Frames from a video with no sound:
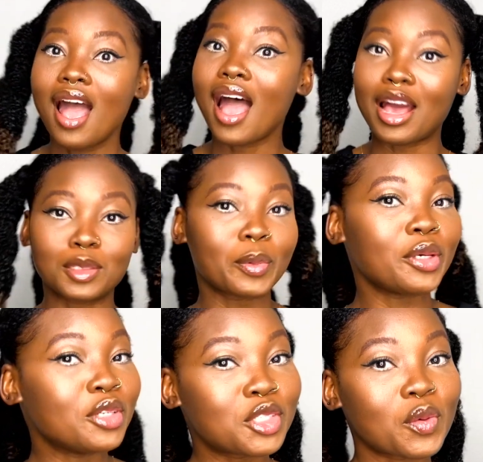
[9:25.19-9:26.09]
As per
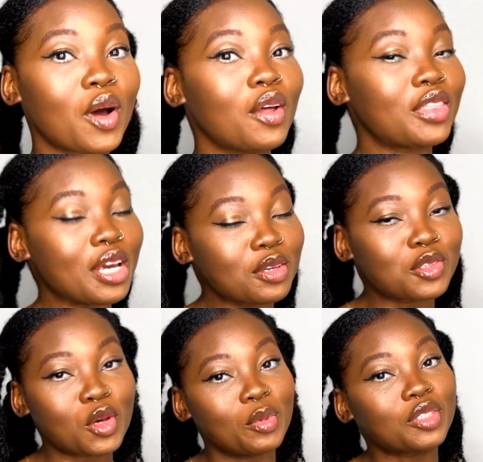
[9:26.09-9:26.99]
usual, thank you
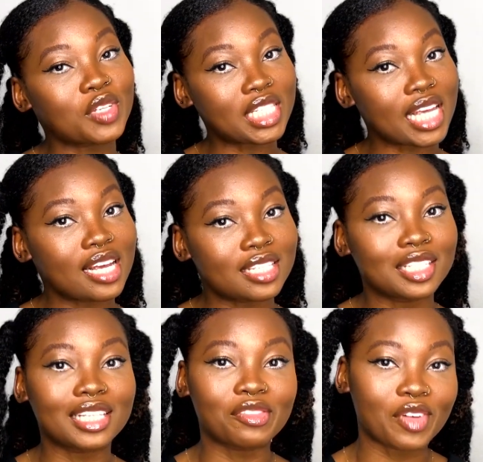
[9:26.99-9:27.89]
so much for staying till
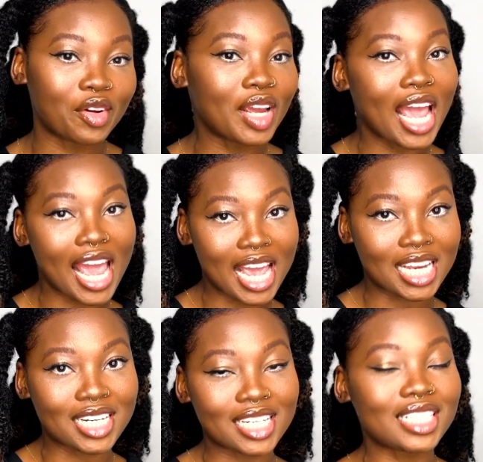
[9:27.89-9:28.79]
the very
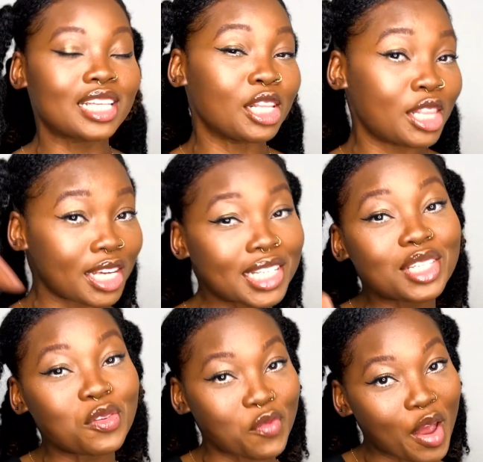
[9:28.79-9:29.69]
end, to this
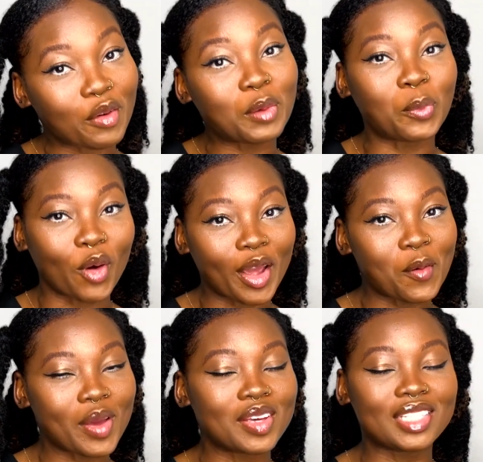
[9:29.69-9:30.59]
very point
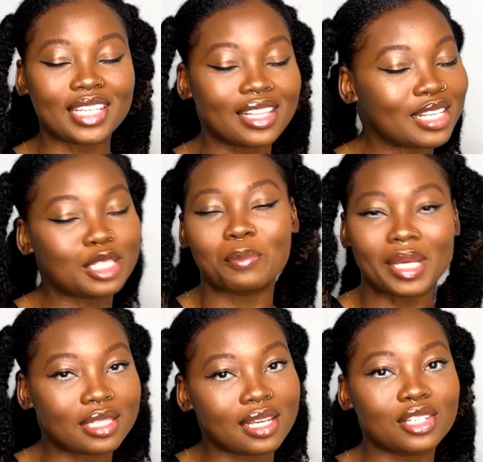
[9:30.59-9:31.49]
where you're seeing this
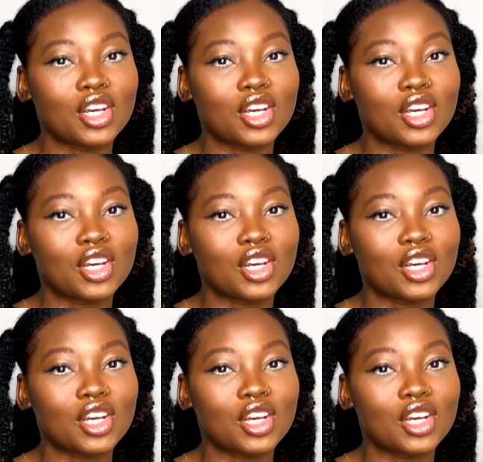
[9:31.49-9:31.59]
message.